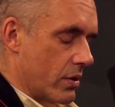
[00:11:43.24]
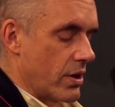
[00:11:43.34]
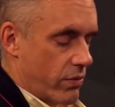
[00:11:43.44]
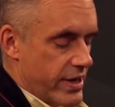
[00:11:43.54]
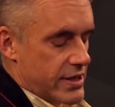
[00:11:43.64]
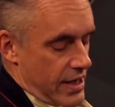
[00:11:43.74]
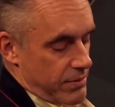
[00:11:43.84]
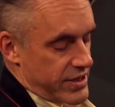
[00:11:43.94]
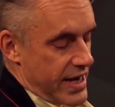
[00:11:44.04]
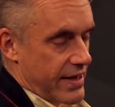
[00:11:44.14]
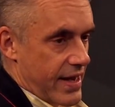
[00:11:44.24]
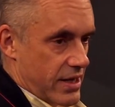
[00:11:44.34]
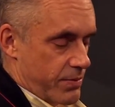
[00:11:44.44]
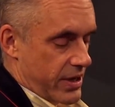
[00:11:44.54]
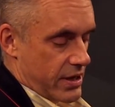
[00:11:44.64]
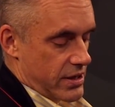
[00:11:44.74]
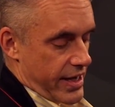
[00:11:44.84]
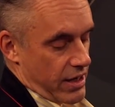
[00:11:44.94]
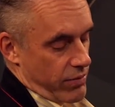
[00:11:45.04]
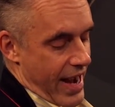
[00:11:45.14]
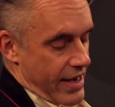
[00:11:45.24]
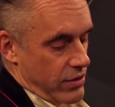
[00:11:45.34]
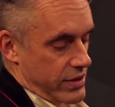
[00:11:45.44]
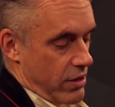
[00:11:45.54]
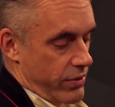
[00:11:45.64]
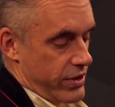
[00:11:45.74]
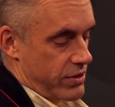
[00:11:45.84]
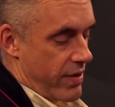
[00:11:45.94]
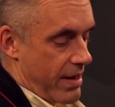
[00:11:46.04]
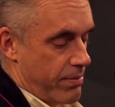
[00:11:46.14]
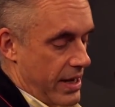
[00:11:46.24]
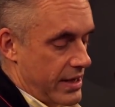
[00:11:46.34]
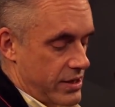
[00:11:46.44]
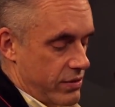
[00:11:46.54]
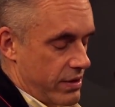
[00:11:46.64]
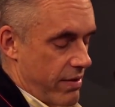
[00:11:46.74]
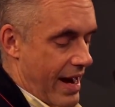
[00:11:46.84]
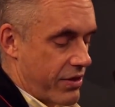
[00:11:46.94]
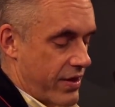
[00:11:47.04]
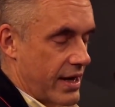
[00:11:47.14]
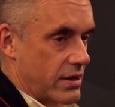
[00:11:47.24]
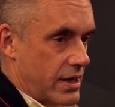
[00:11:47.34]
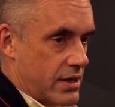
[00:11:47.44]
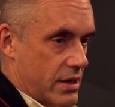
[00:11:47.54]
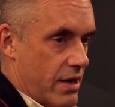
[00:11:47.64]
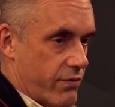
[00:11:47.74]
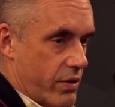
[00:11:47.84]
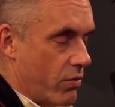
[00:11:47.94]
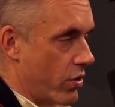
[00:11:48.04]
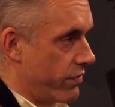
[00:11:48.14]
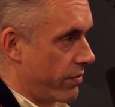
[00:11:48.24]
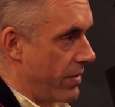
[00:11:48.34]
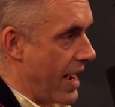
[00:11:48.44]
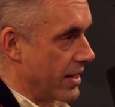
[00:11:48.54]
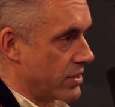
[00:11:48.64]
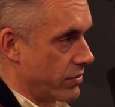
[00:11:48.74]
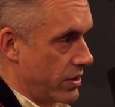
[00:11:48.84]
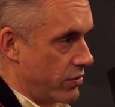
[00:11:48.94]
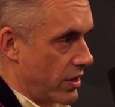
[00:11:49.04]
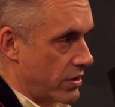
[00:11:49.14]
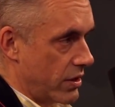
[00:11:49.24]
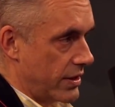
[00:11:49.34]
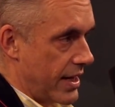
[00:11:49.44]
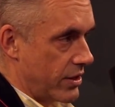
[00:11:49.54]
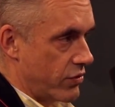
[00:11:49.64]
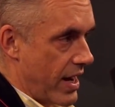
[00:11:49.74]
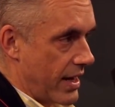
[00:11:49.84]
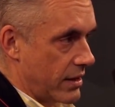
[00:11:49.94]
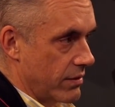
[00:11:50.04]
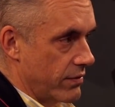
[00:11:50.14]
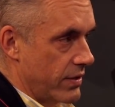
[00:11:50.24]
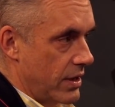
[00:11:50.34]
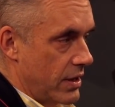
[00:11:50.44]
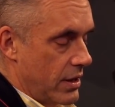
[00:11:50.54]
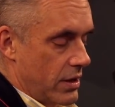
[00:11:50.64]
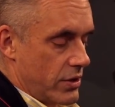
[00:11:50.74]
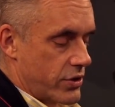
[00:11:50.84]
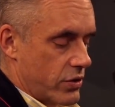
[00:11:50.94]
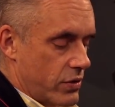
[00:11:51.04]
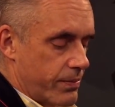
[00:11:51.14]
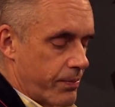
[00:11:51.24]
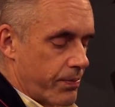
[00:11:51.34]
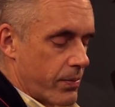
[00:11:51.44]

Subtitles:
and the reason I'm saying that is because, like, a rat who's out with his rat buddies doing rat things gets enough reward from that, so the drugs aren't that attractive. So